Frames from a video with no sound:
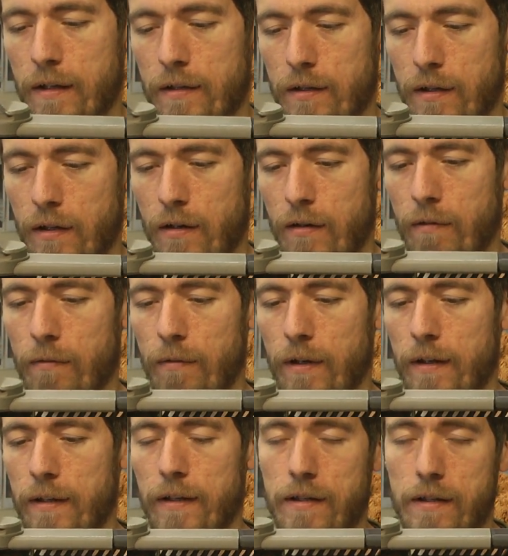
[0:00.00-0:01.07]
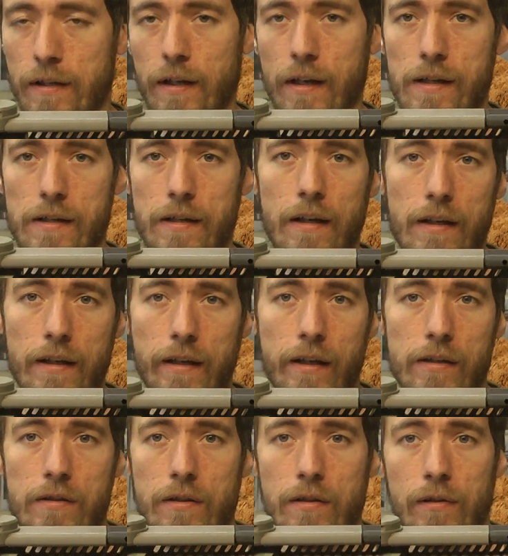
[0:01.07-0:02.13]
So in this case, then you
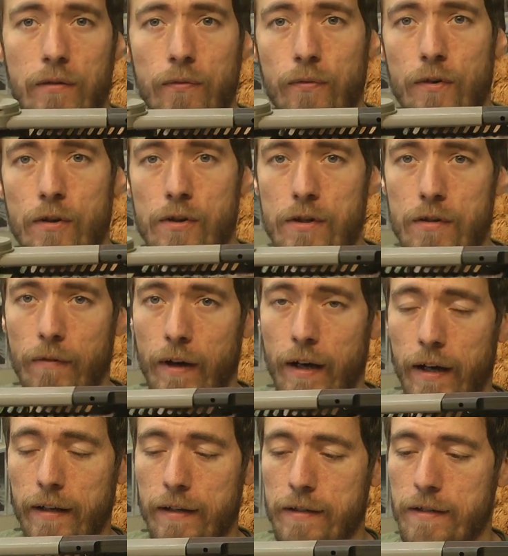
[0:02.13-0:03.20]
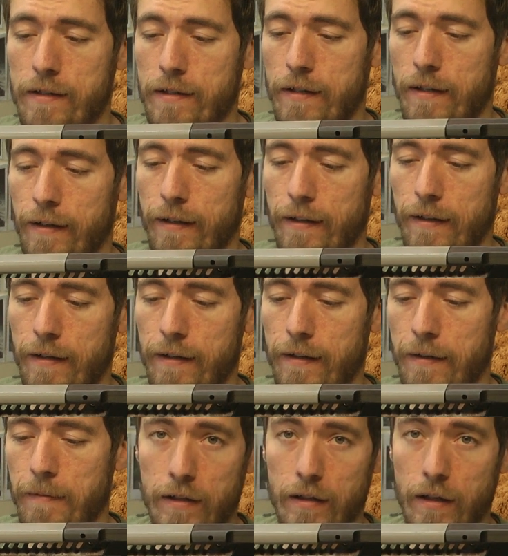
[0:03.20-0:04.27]
can shoot first strikes and
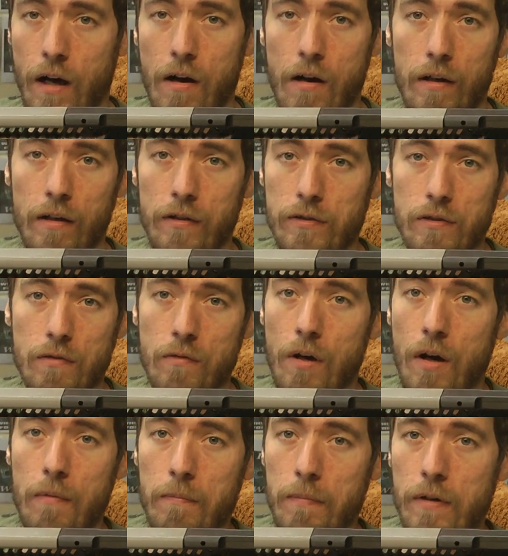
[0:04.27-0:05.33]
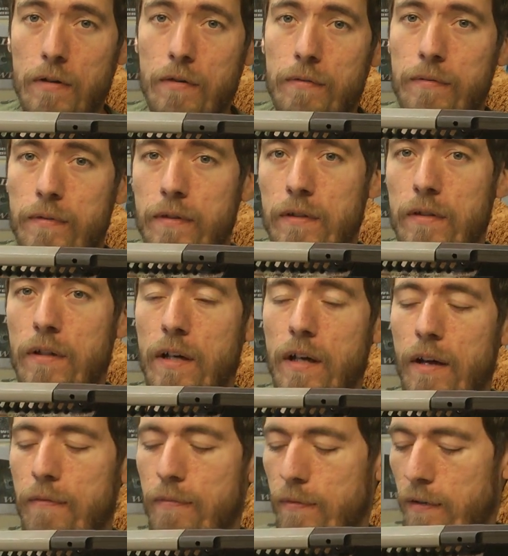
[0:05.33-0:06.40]
also round ball. You
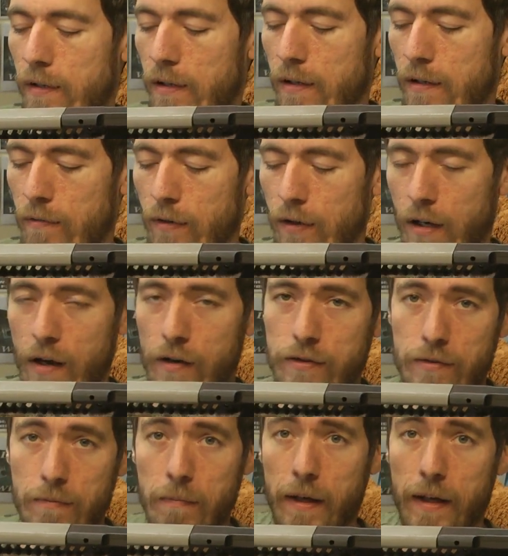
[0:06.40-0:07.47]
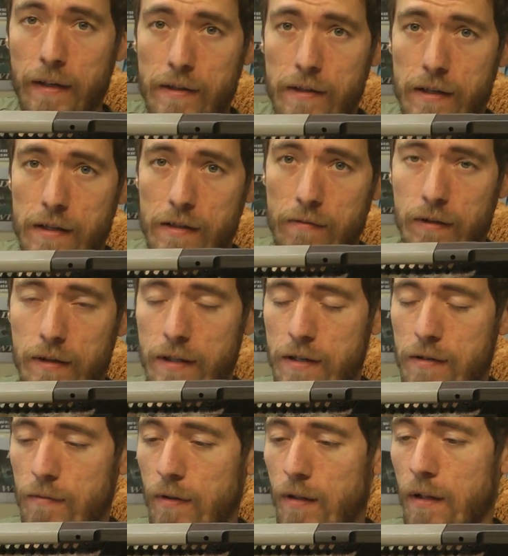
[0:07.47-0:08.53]
have run out your magazines with
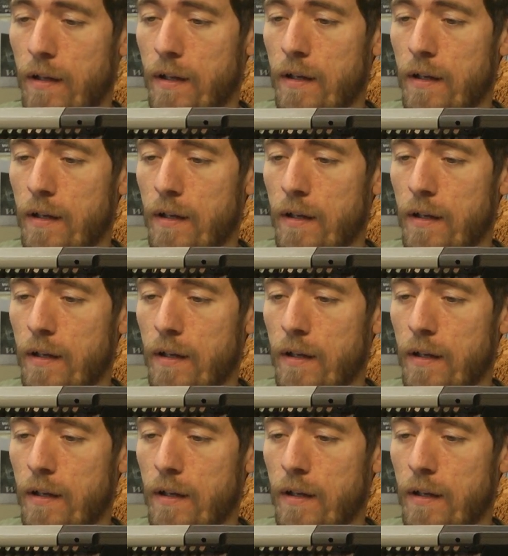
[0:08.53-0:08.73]
this one.